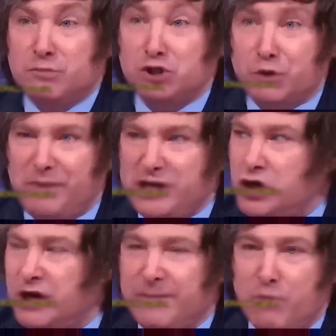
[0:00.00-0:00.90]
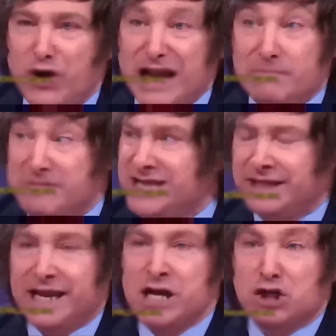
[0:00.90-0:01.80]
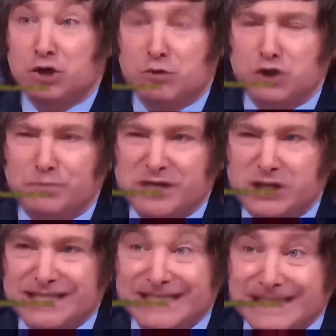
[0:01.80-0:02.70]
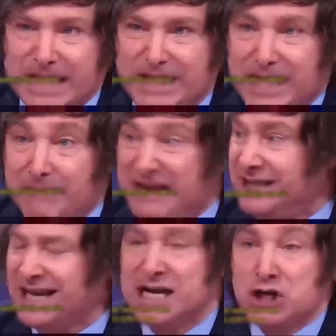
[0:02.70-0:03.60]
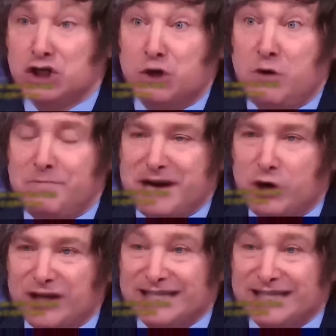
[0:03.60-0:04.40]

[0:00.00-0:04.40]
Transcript: think about this. A loud, rebellious voice rises up,